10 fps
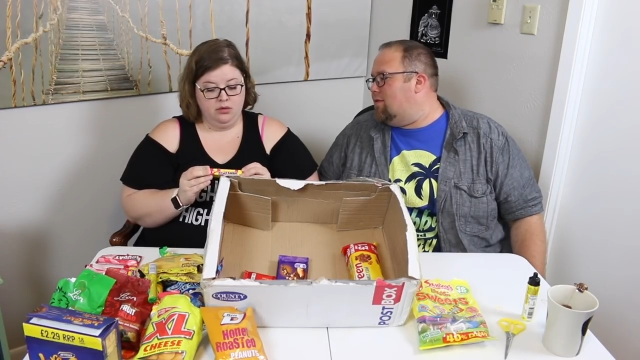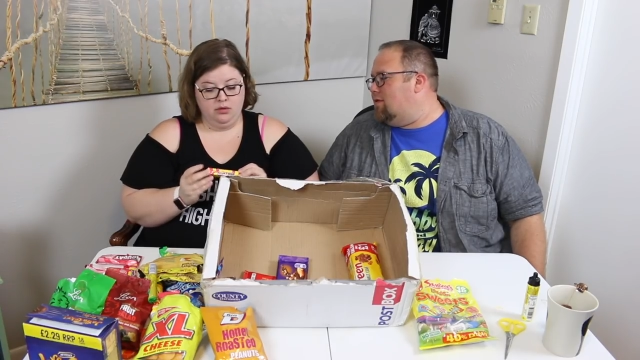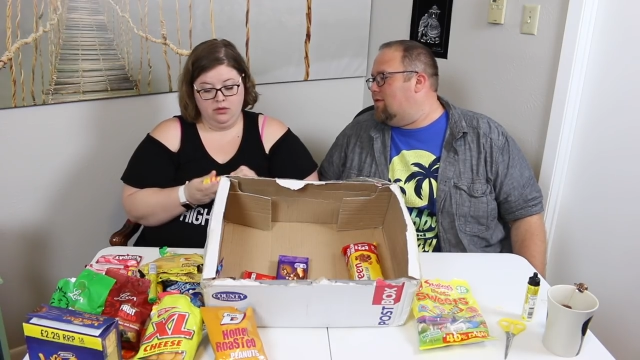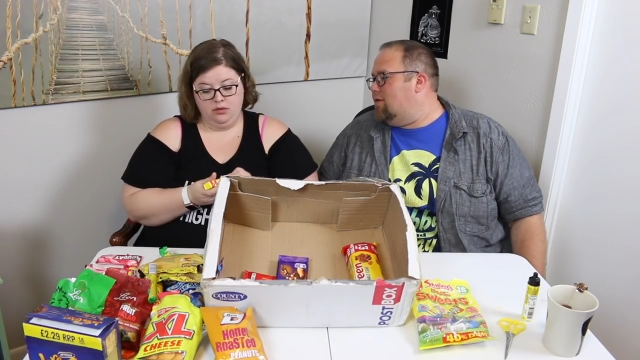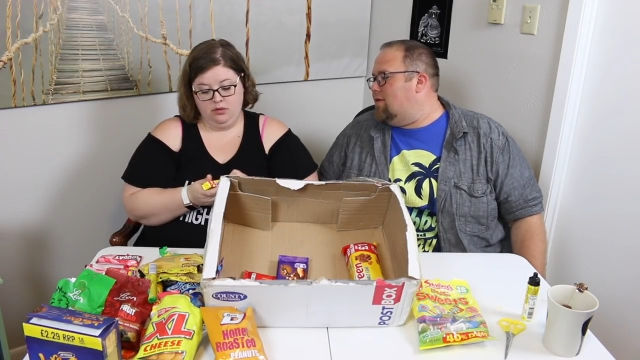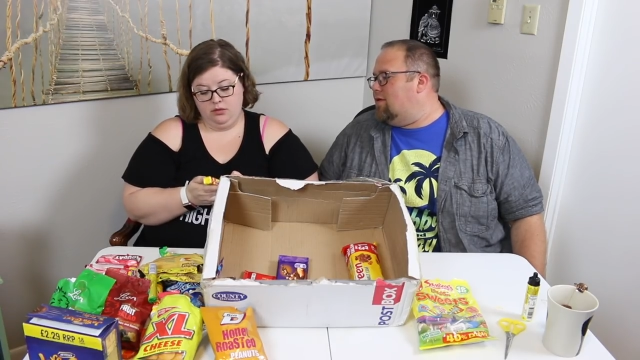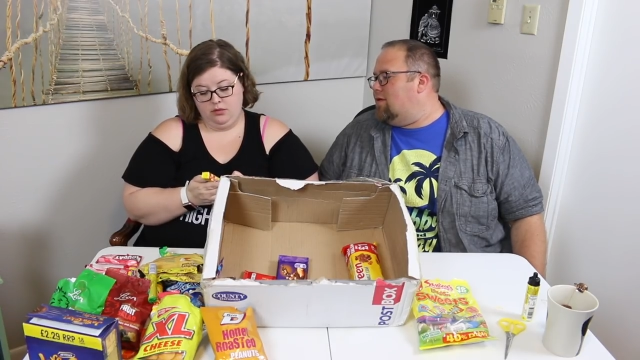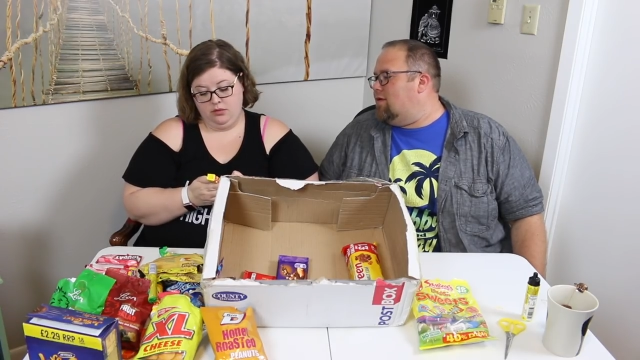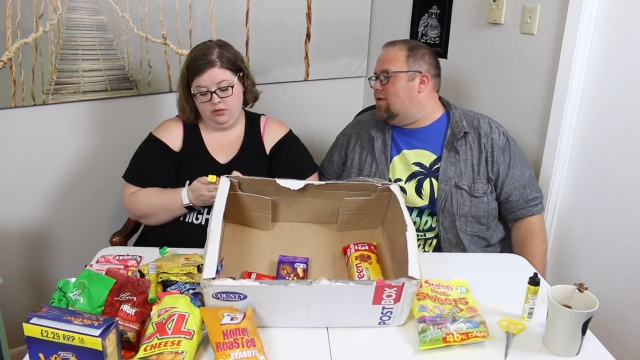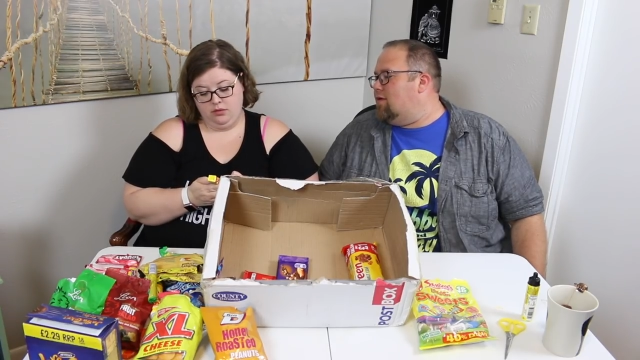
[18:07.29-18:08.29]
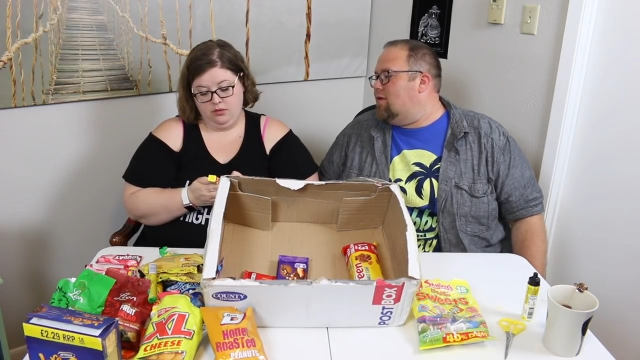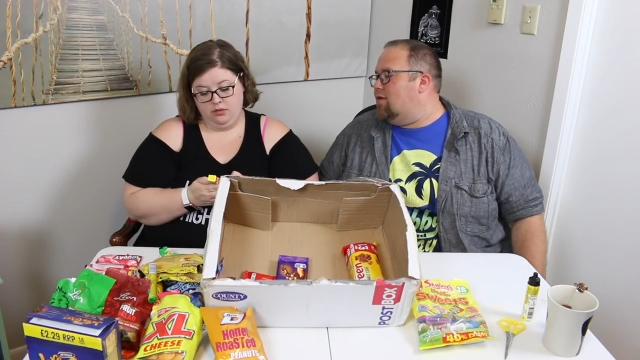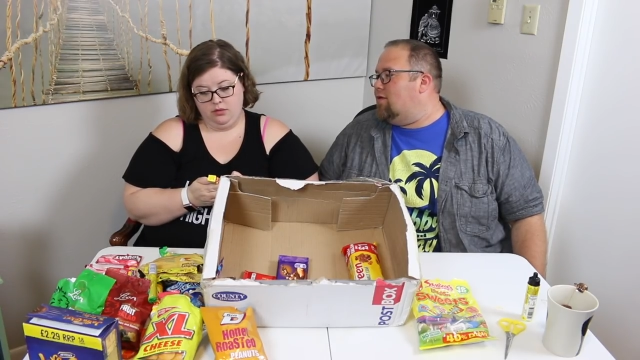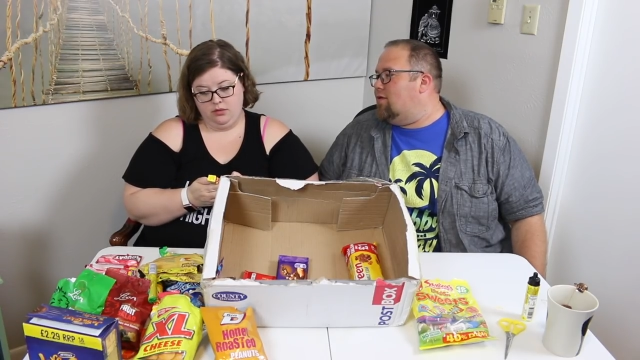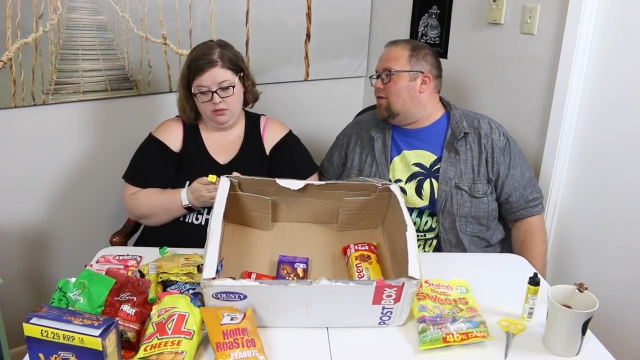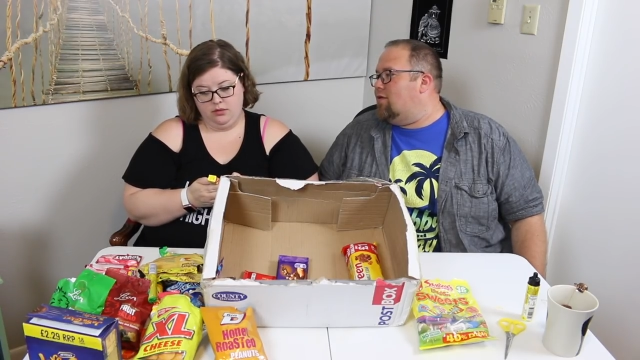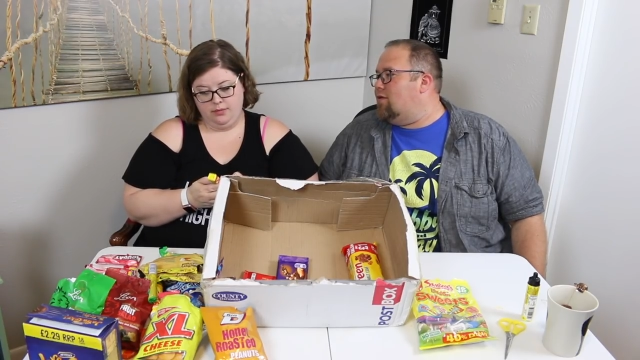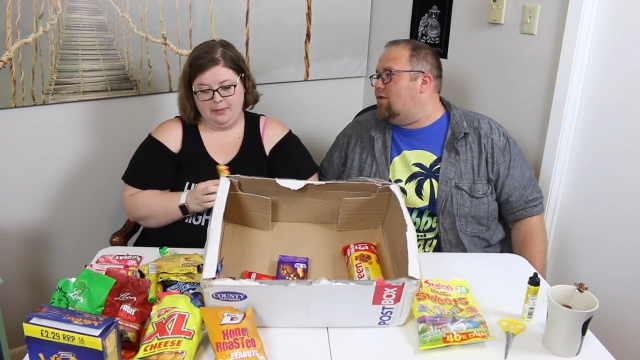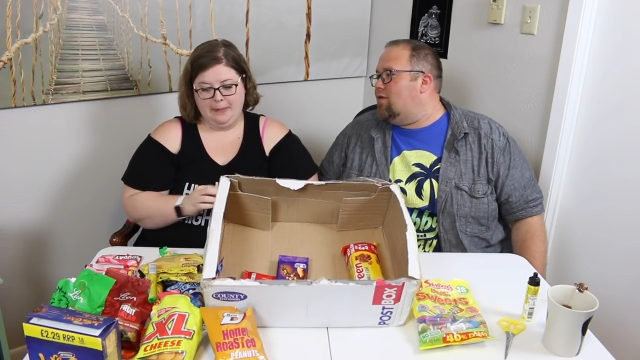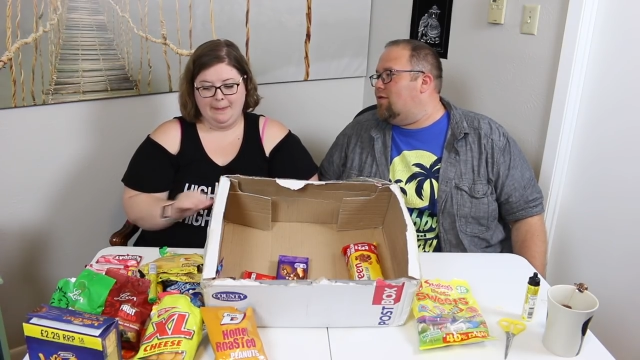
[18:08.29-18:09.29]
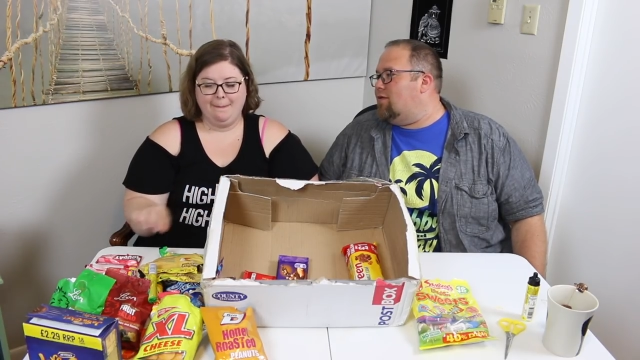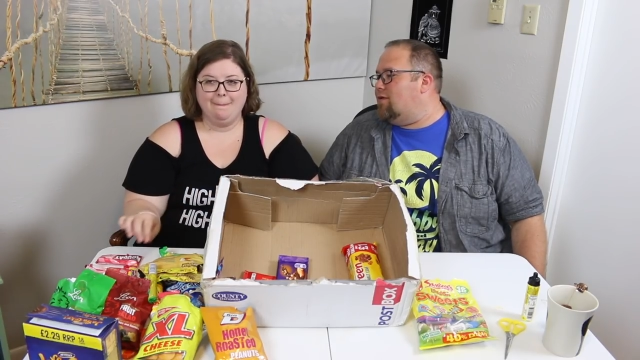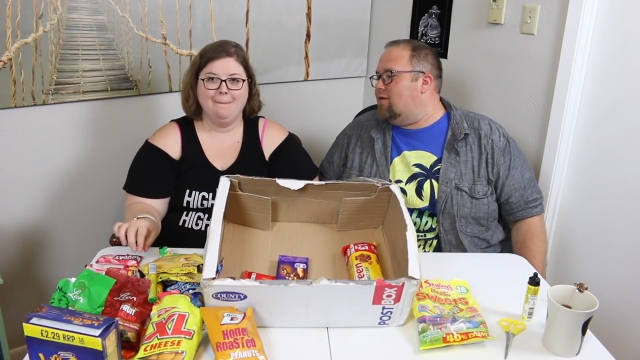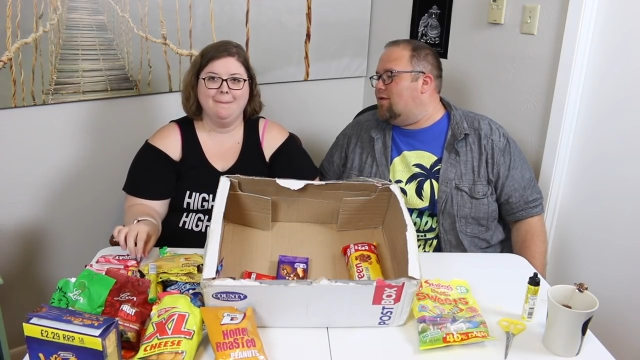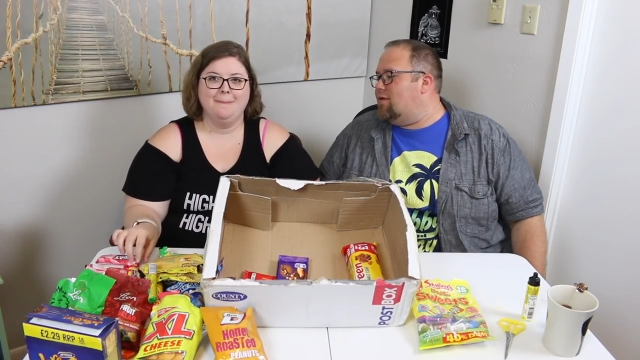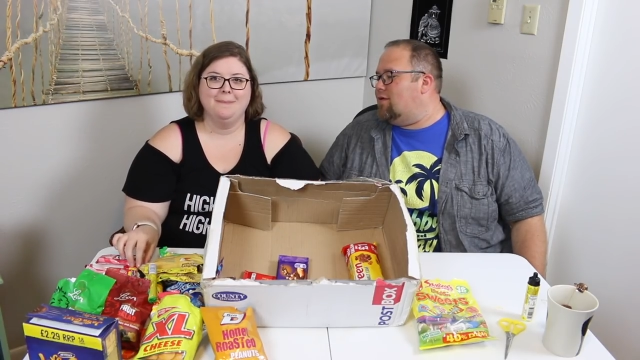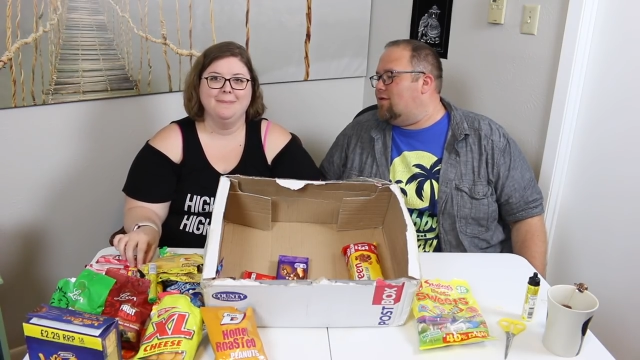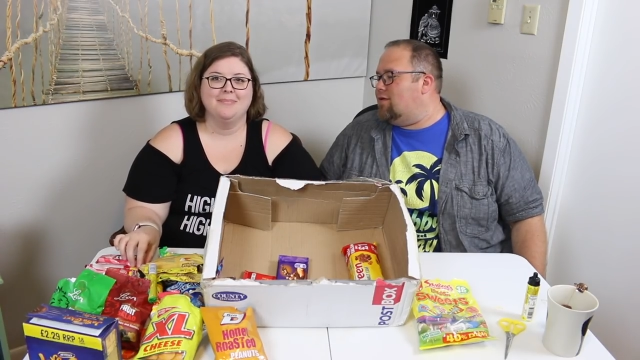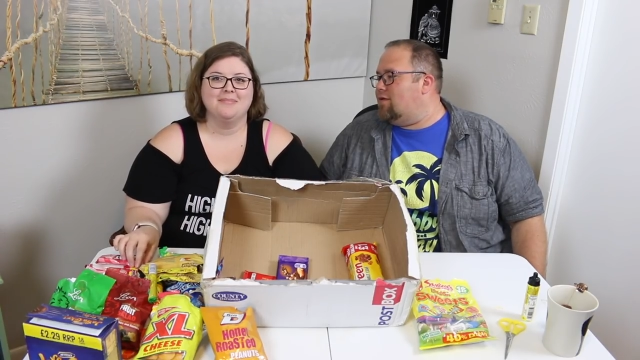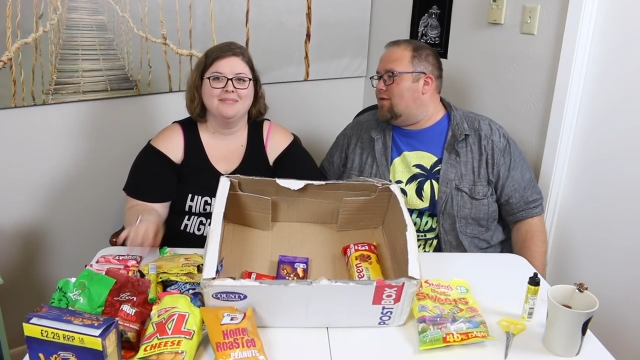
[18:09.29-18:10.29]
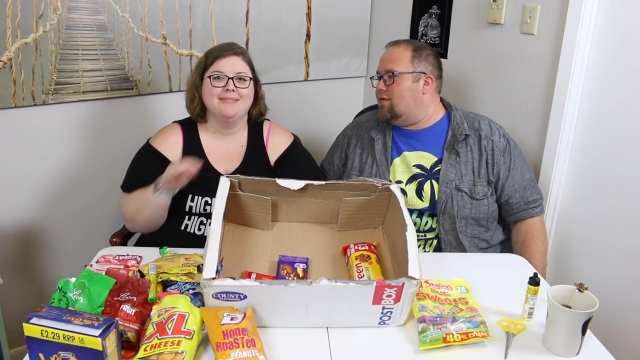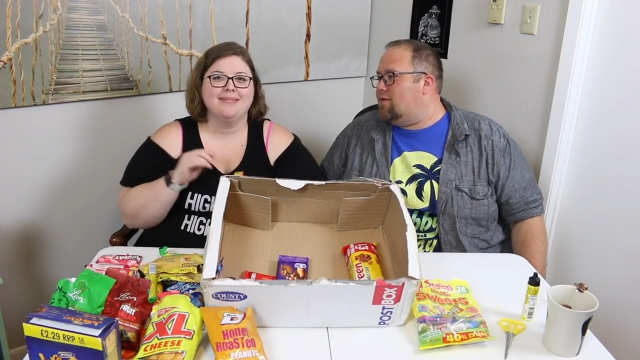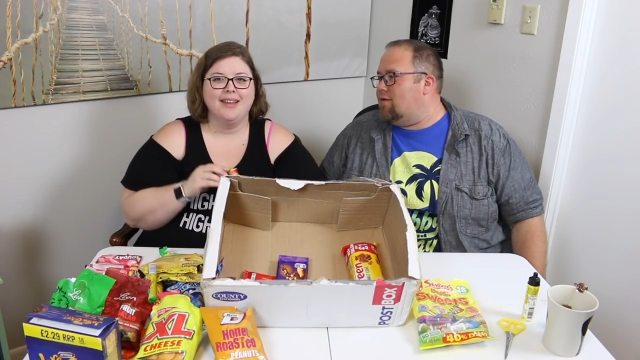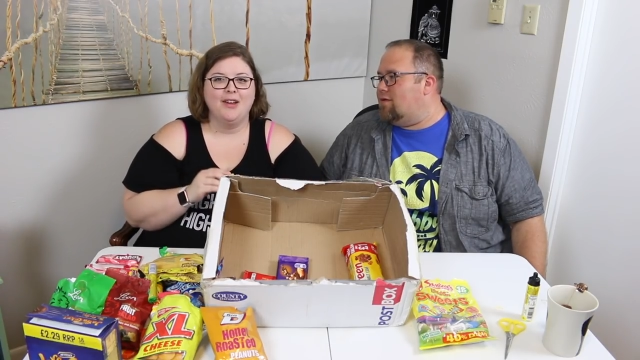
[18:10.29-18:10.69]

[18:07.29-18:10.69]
No one is speaking in this clip.